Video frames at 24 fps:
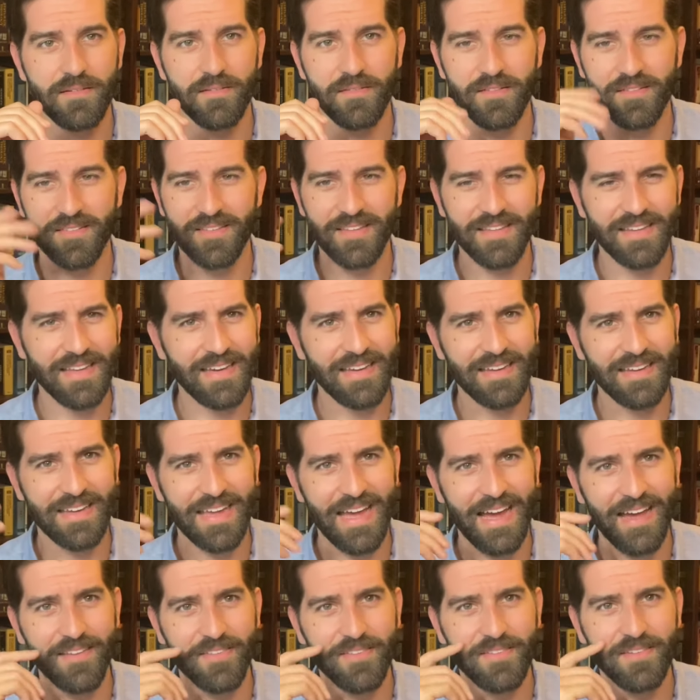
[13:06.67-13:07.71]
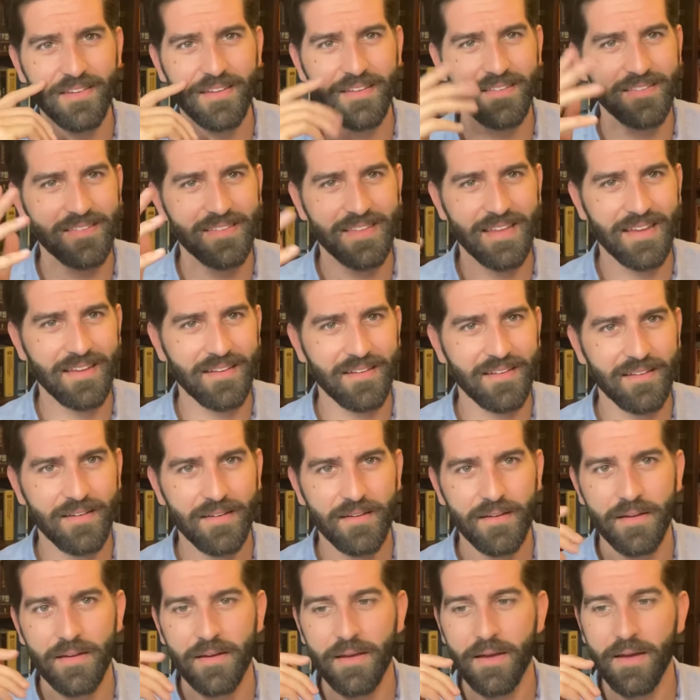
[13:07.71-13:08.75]
Isn't that Catholic? Isn't that?
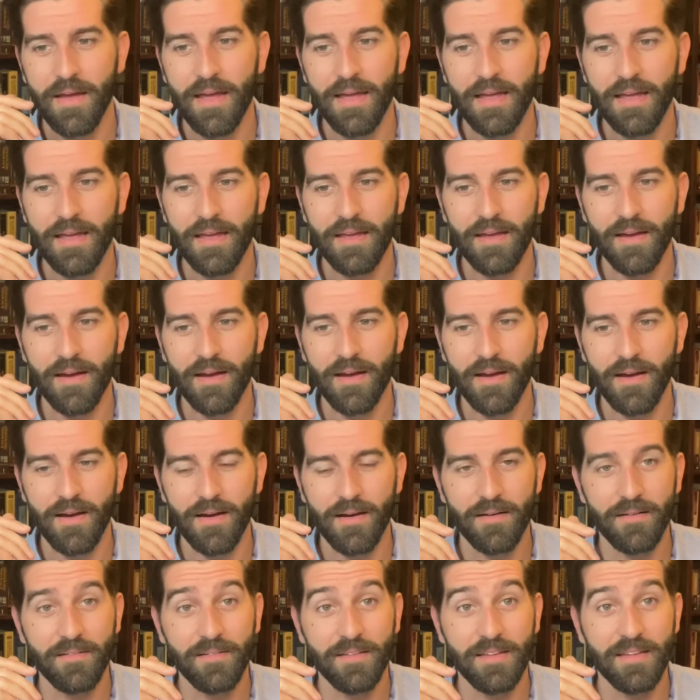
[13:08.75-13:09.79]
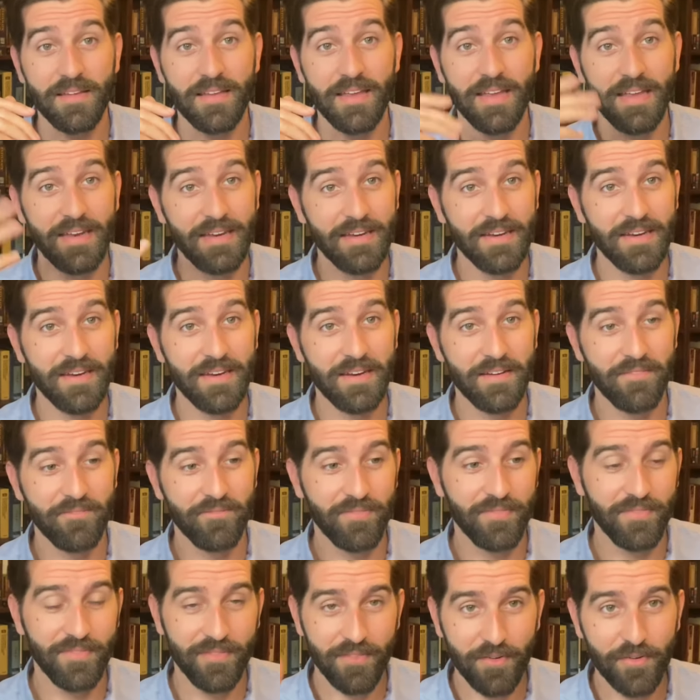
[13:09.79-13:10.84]
Uh, and
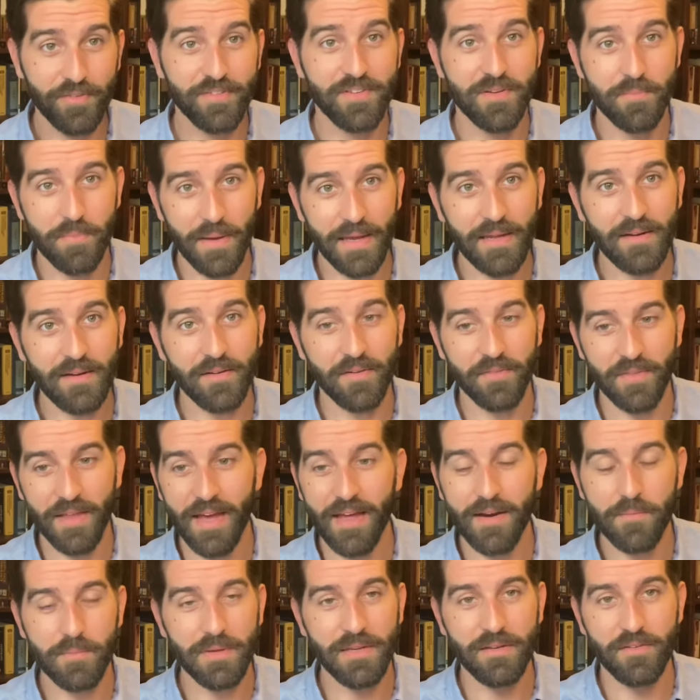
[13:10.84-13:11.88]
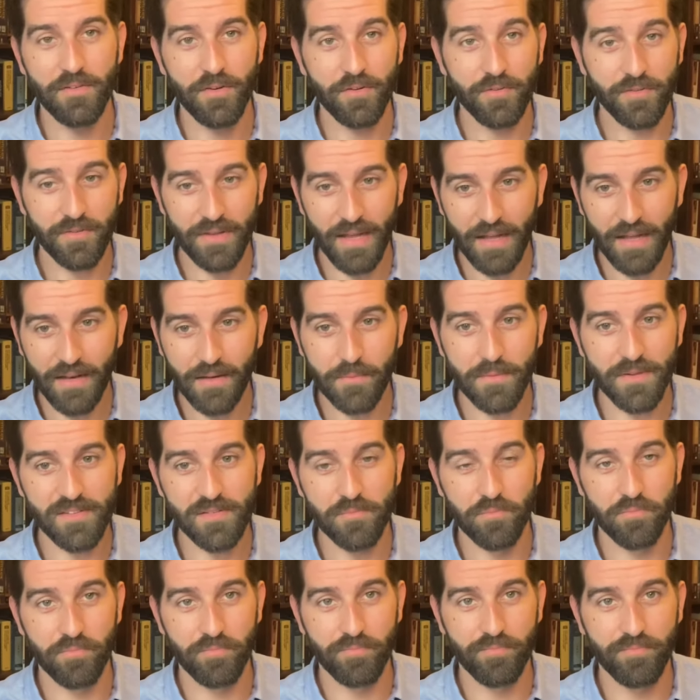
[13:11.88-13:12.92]
there's debate on that. I mean, there's elements of
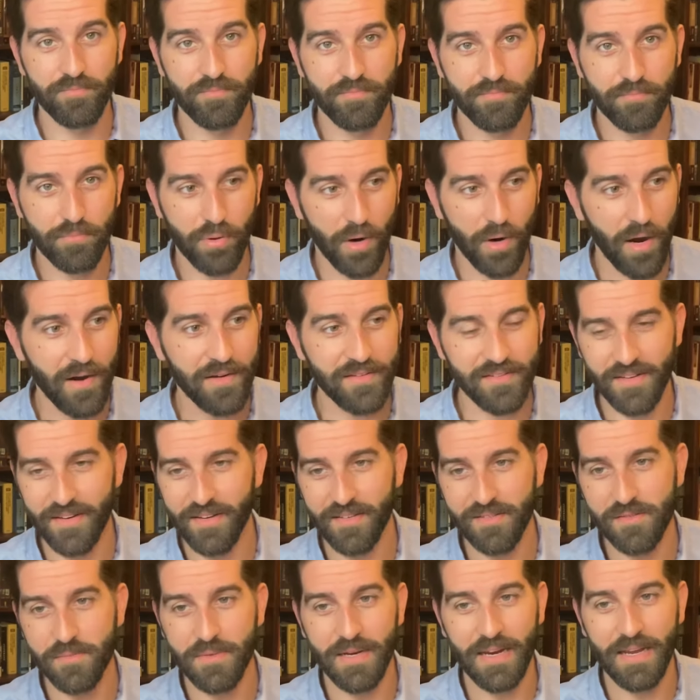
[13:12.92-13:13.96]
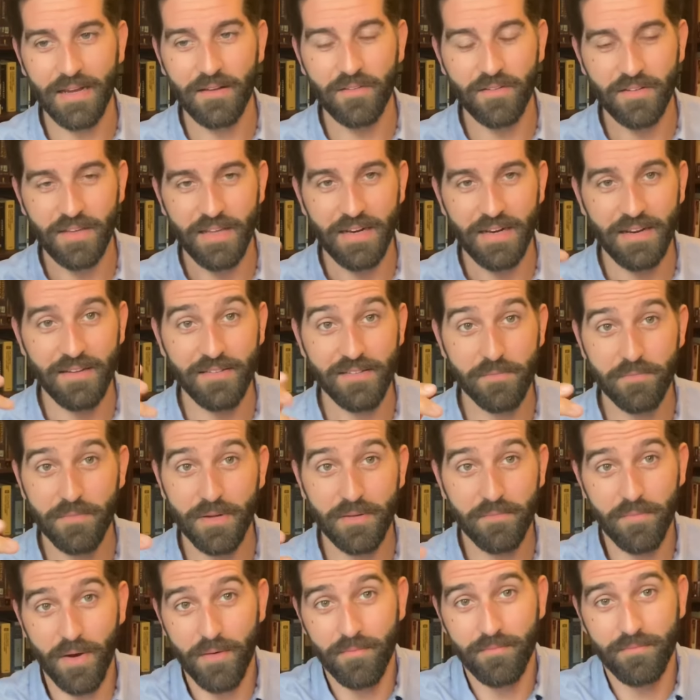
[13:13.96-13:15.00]
Protestantism and Anglicanism, but
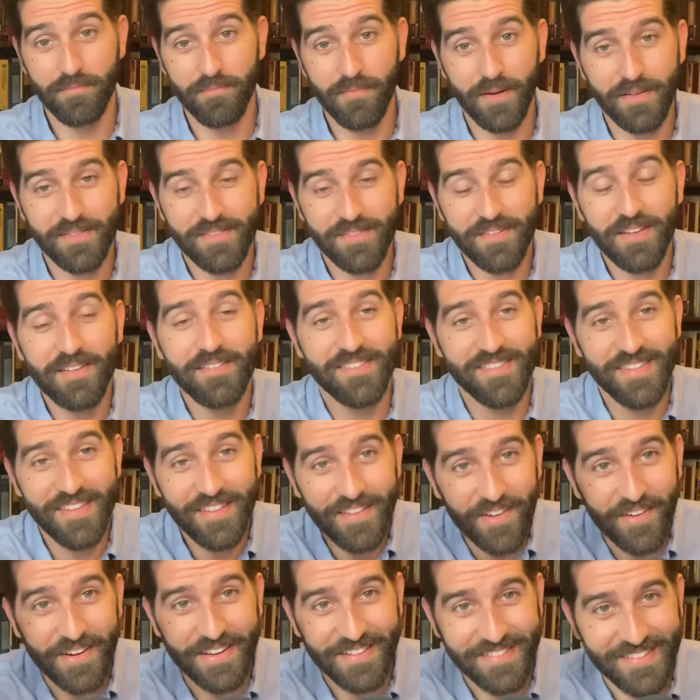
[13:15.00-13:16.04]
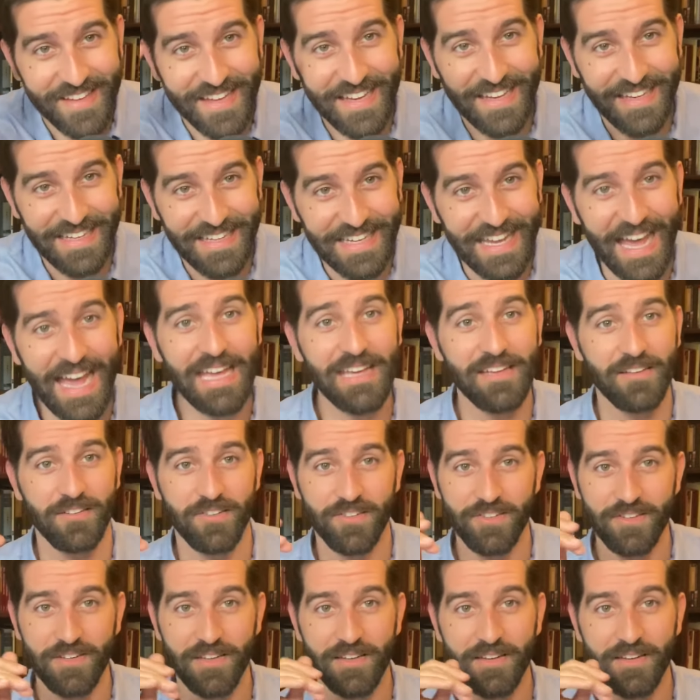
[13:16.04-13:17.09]
my my son's sitting there. He's engaged.